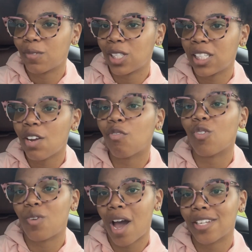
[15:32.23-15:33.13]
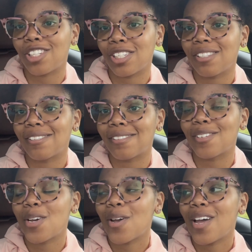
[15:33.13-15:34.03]
several notches.
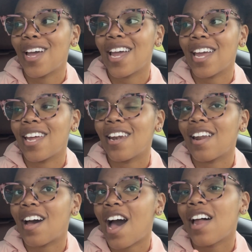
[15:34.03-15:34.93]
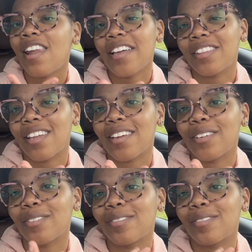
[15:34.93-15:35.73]
And I like that.